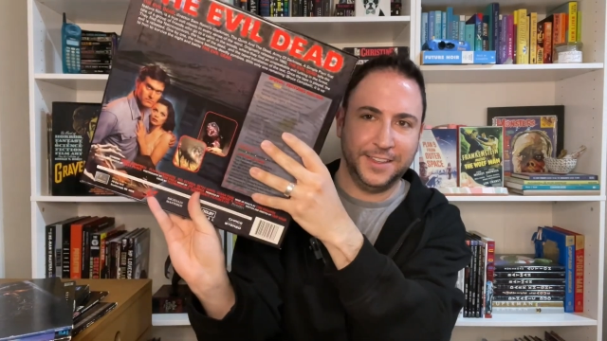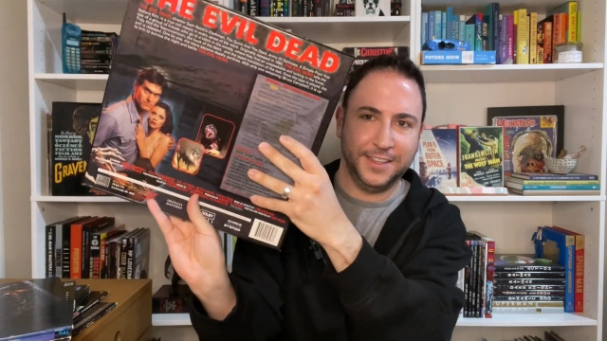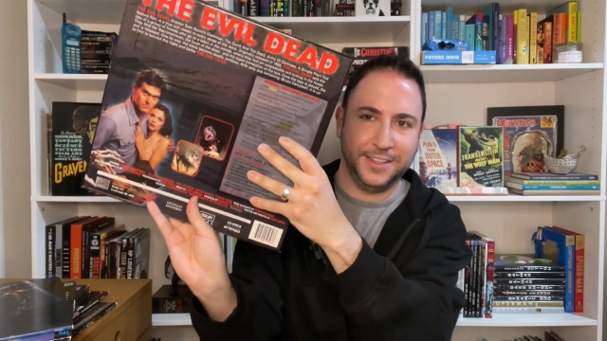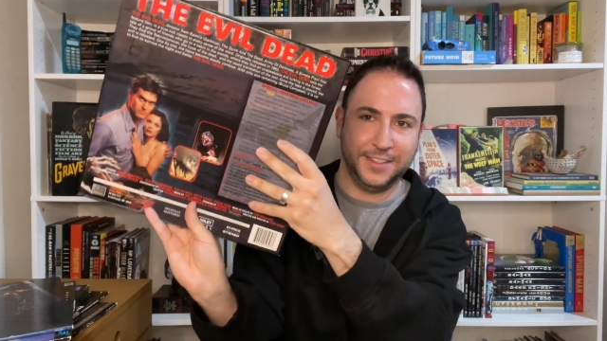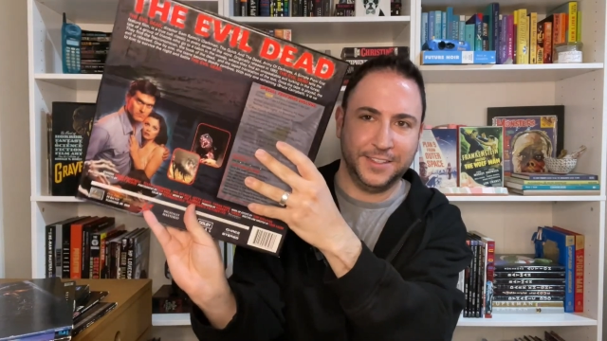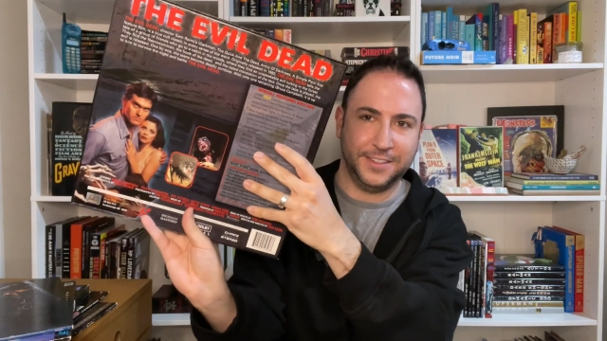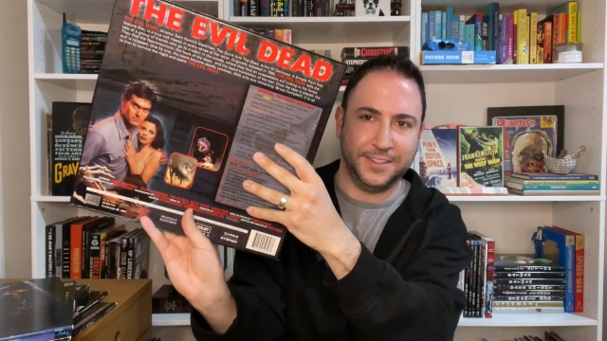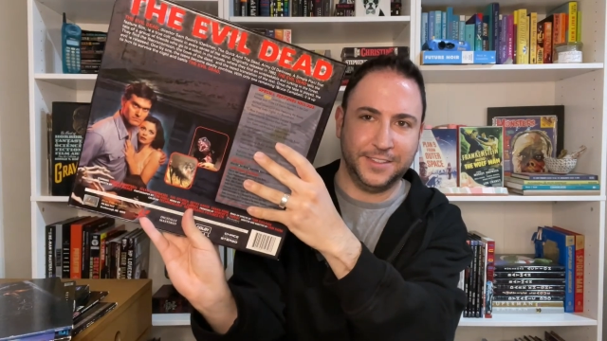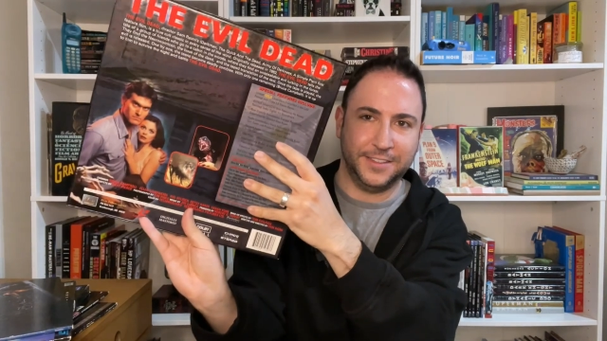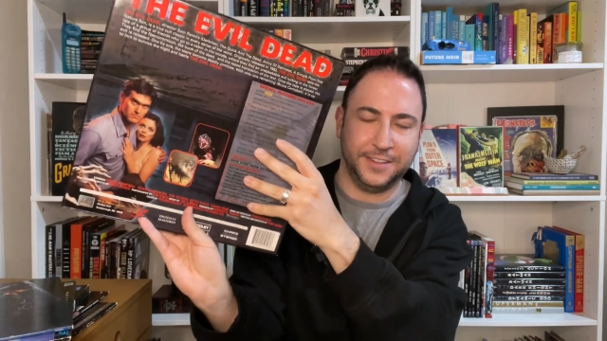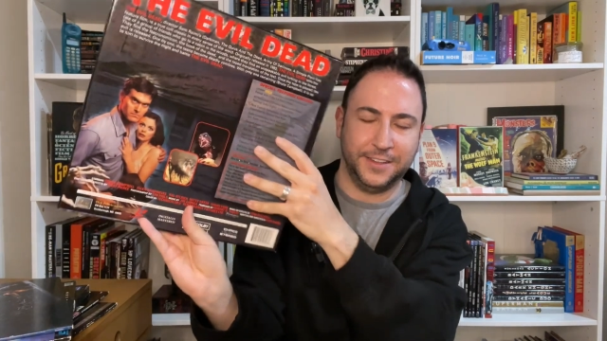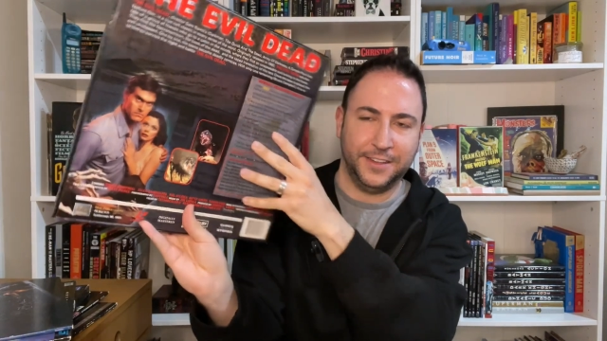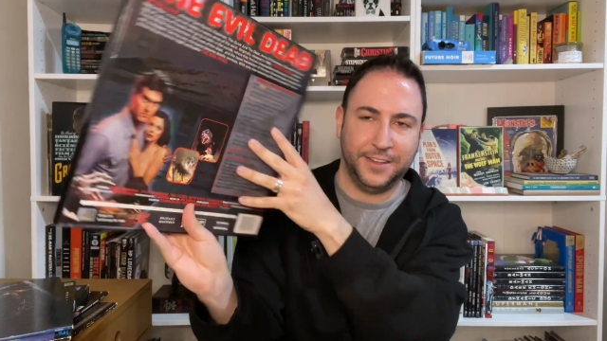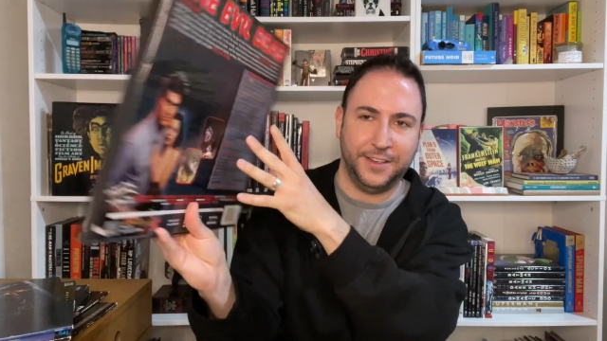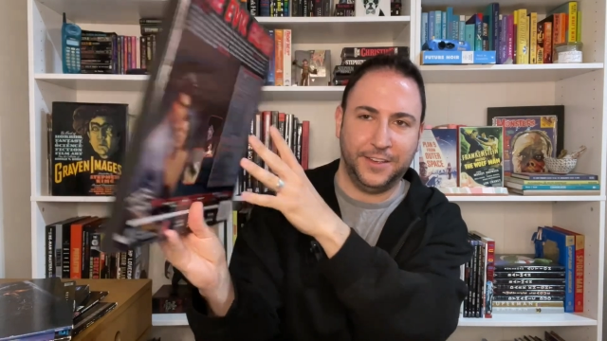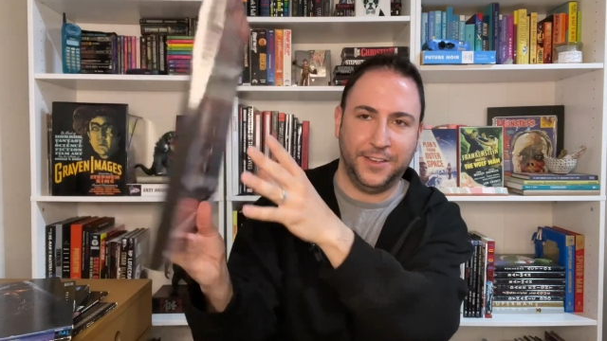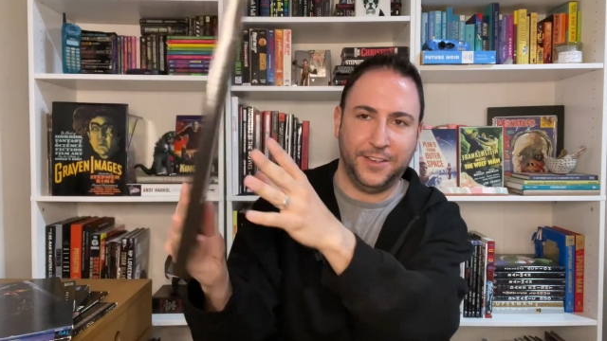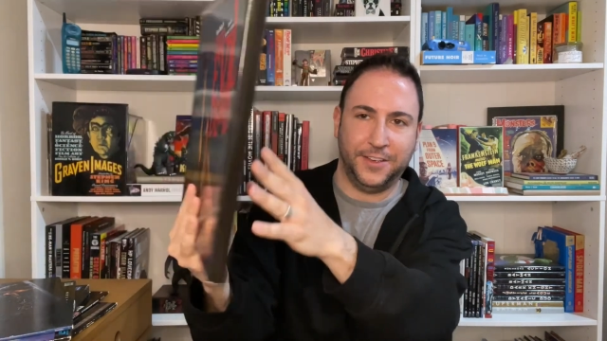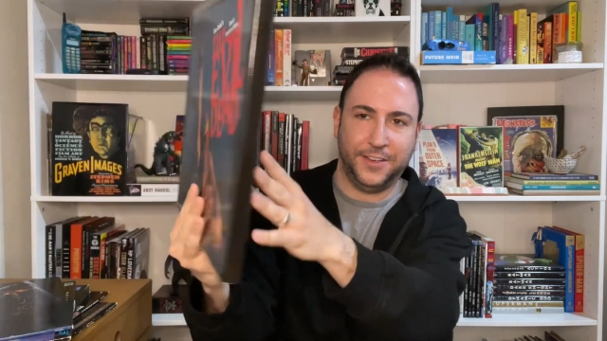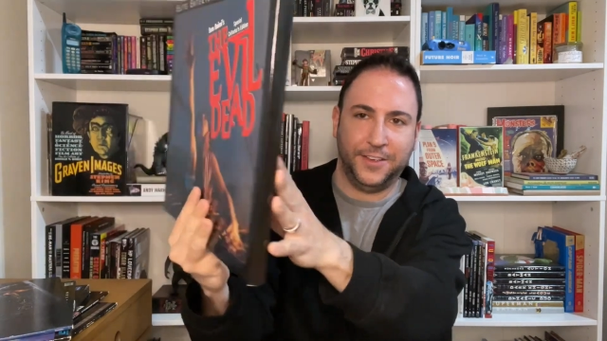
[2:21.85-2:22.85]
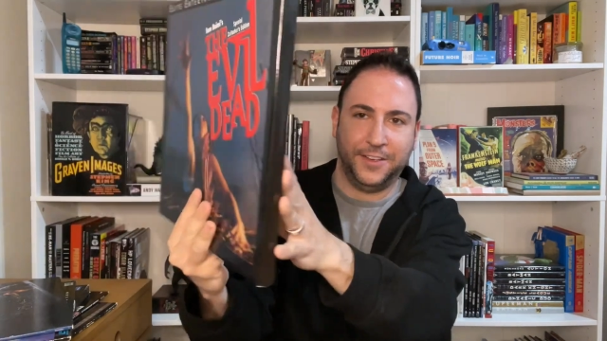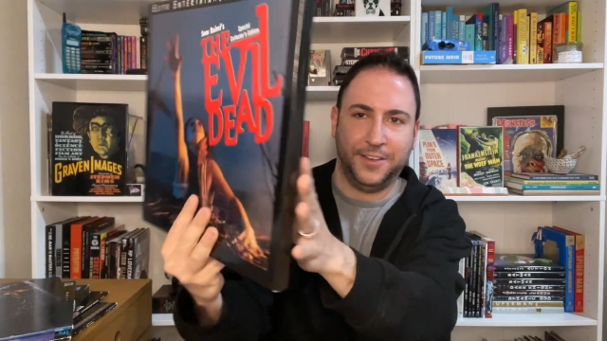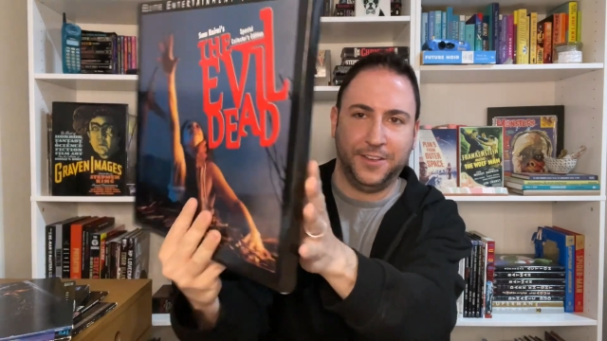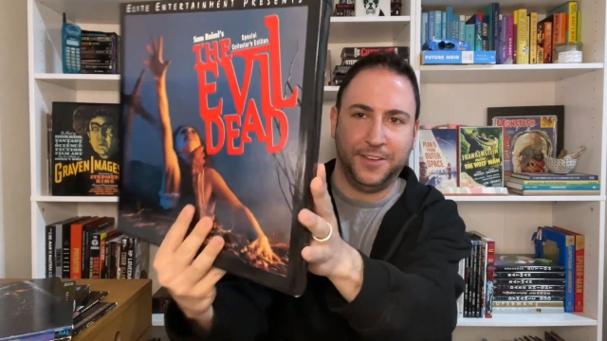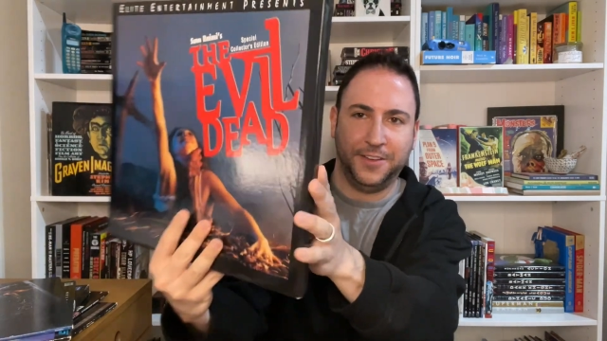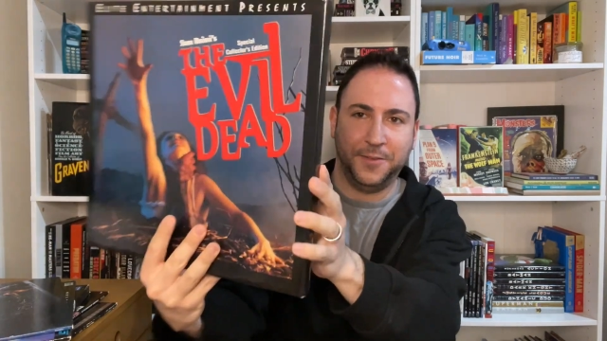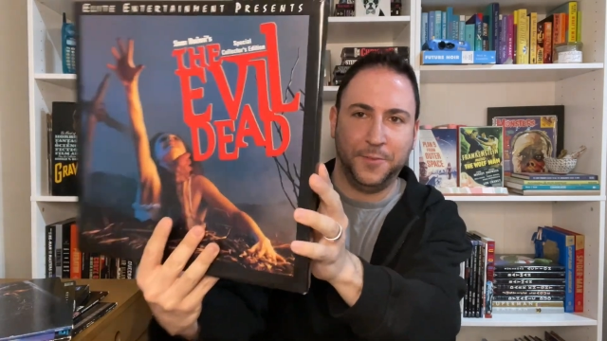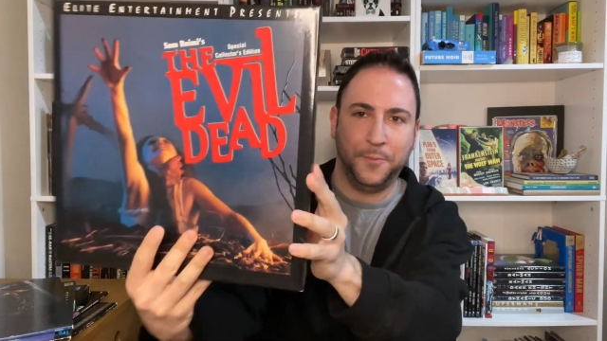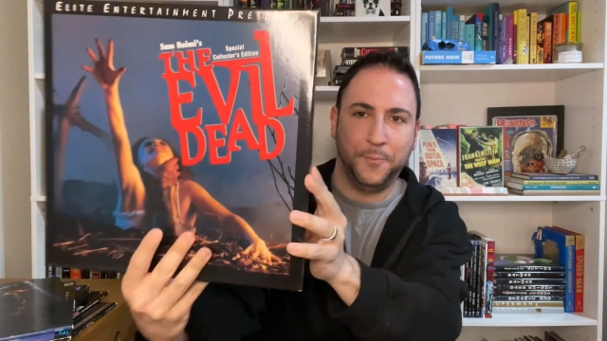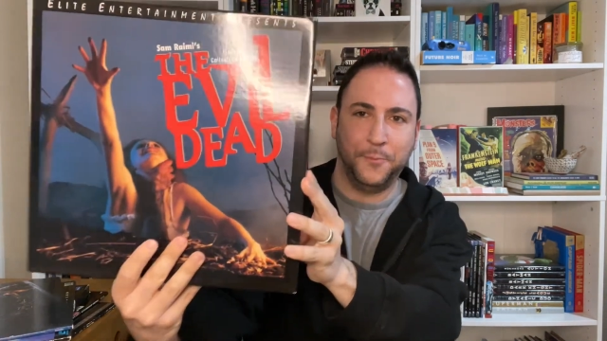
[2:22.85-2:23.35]
this
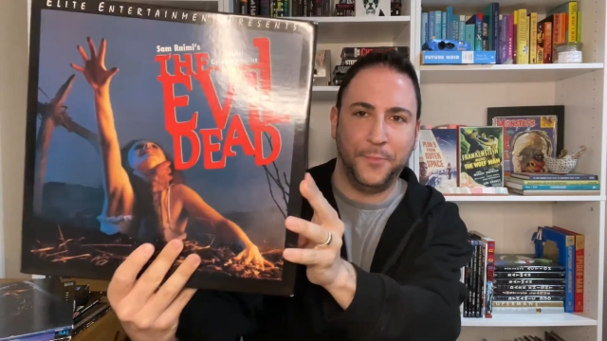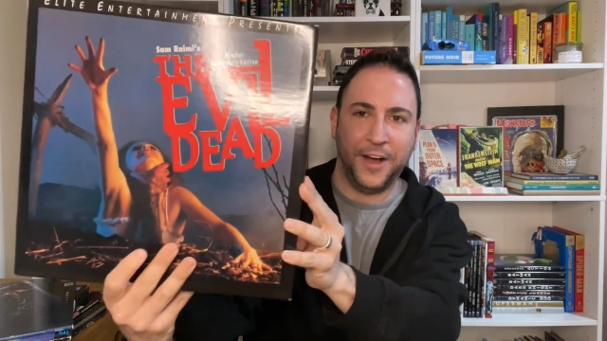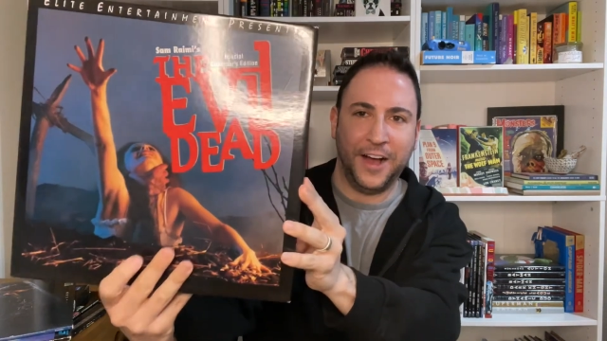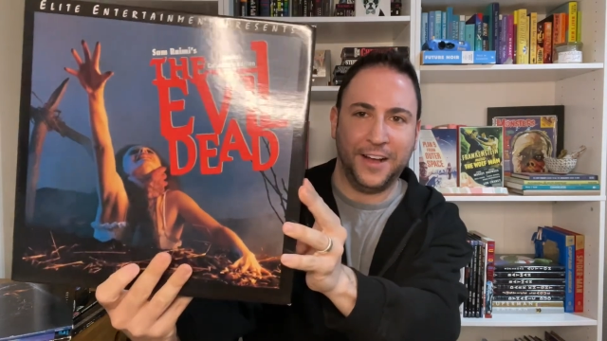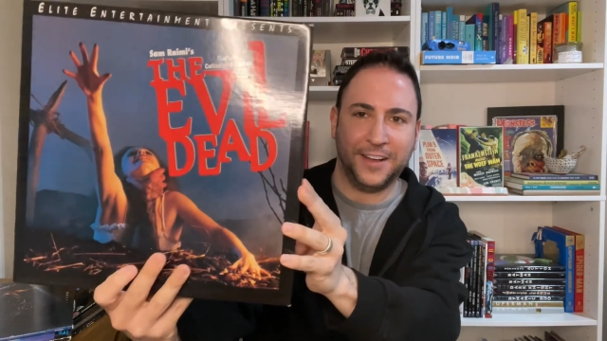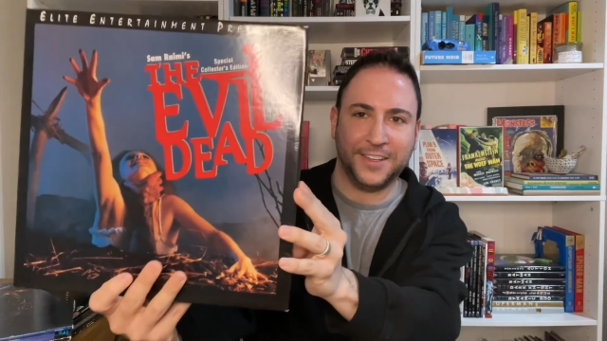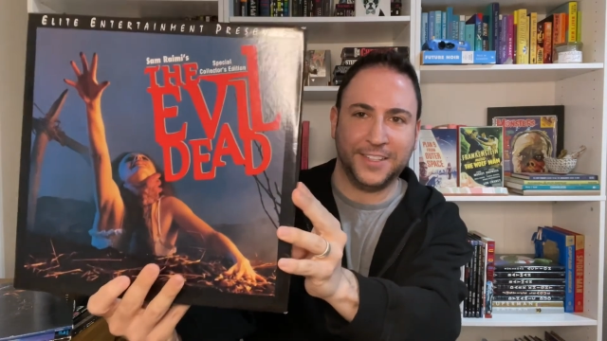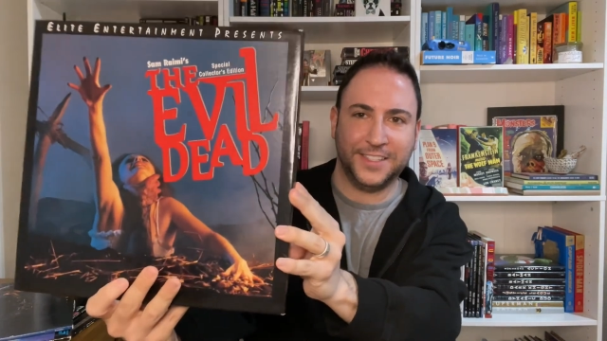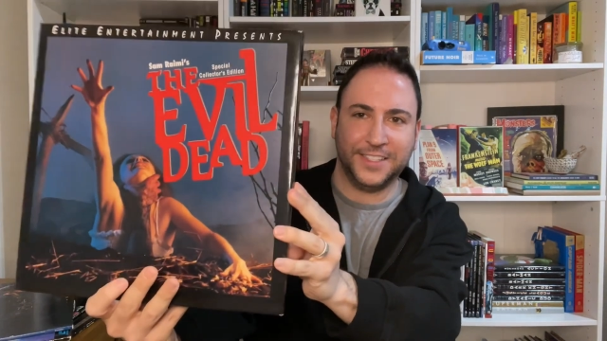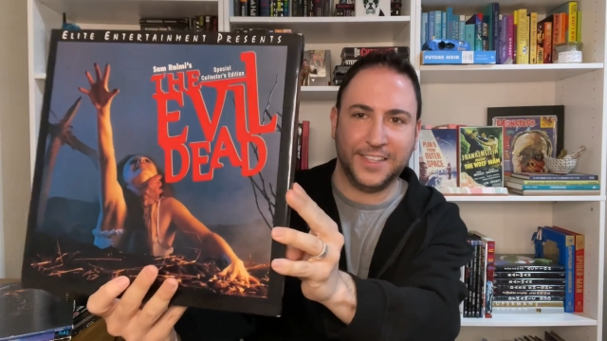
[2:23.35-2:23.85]
box